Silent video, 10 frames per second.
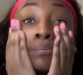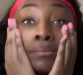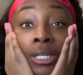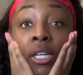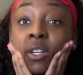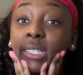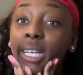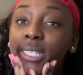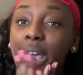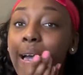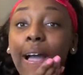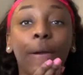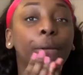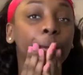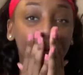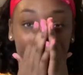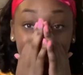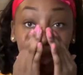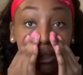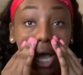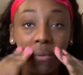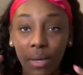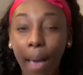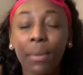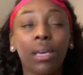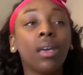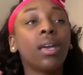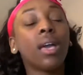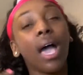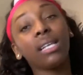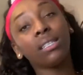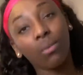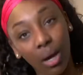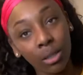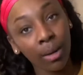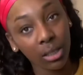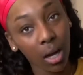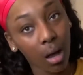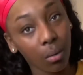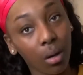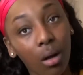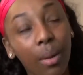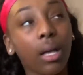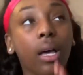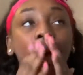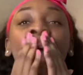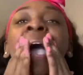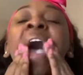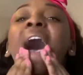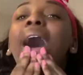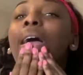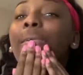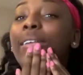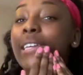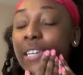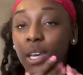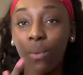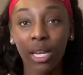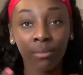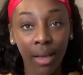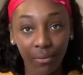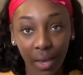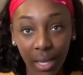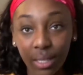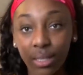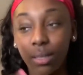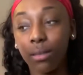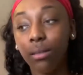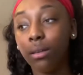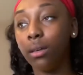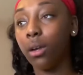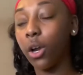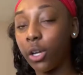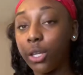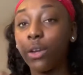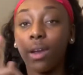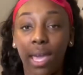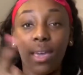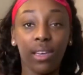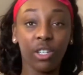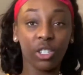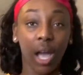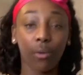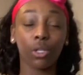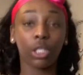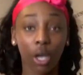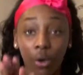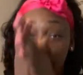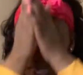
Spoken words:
And notice how I said I already did wash my shower. I said wash my shower. Oh my god. I already did wash my face earlier and in the shower. So